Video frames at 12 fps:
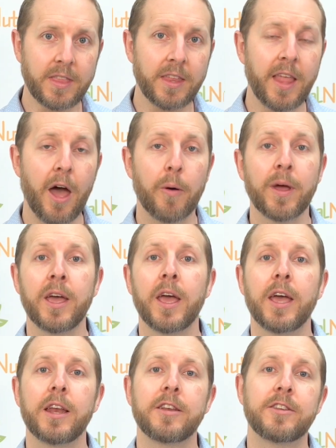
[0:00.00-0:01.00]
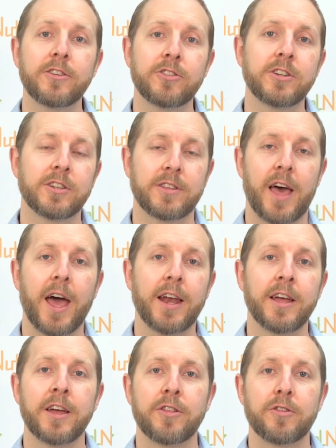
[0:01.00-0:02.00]
Now, in addition to
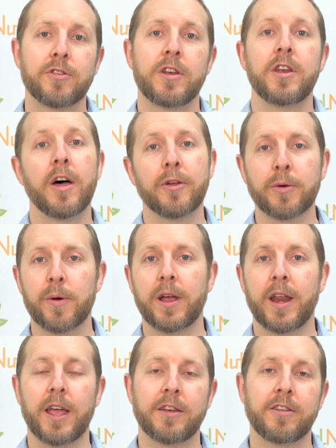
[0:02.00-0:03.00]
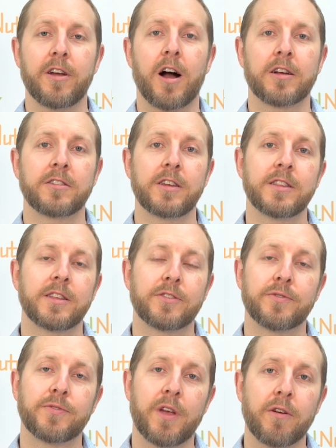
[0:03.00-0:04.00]
that, there's another great antioxidant
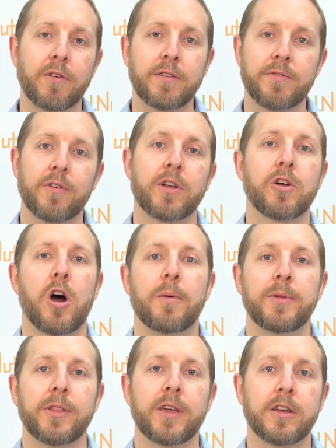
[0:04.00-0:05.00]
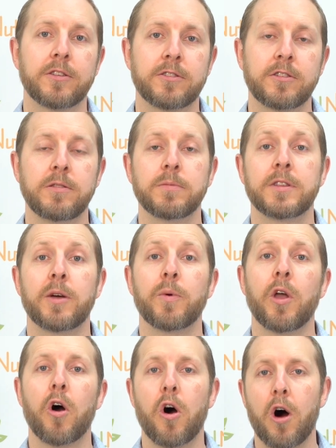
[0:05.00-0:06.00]
that's very, very commonly consumed that
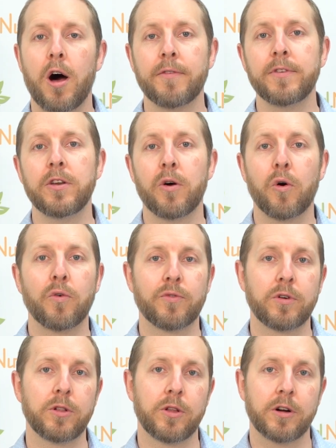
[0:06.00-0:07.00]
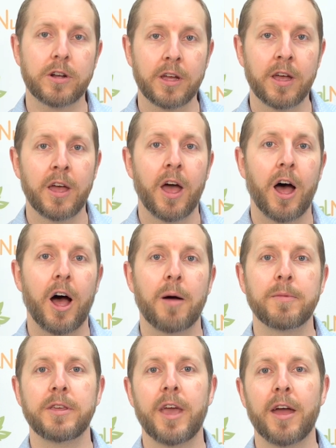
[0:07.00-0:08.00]
we often overlook,
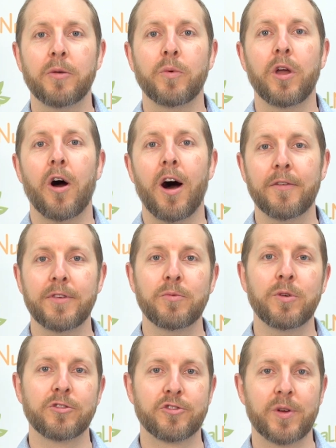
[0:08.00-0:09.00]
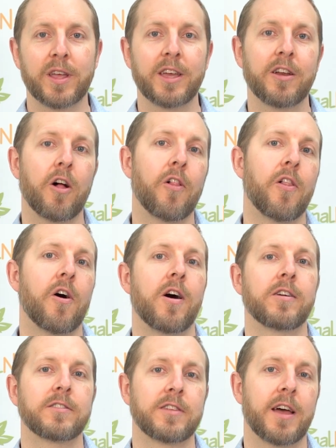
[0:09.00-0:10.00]
yet we often will drink it
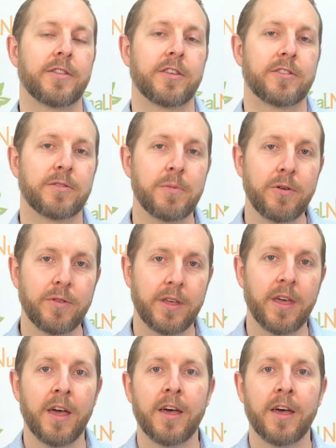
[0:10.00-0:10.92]
alongside the smoothie.